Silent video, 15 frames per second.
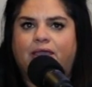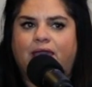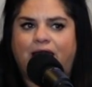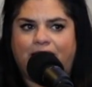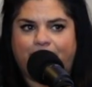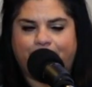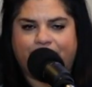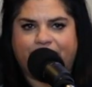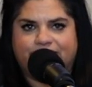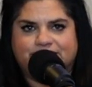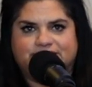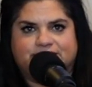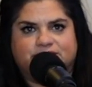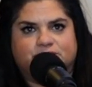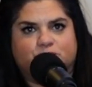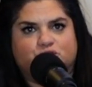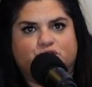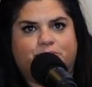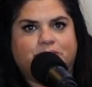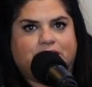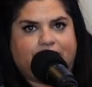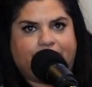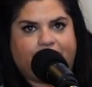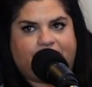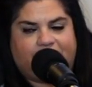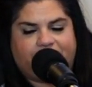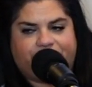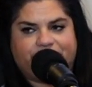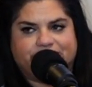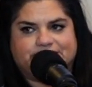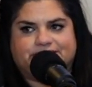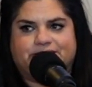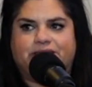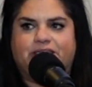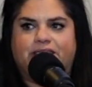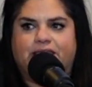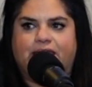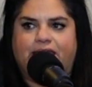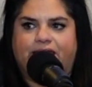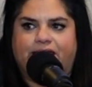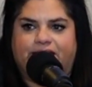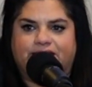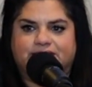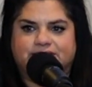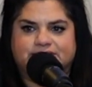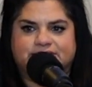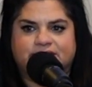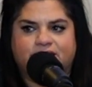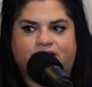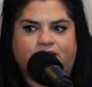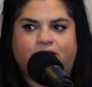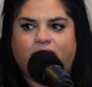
comments and social media, obviously, and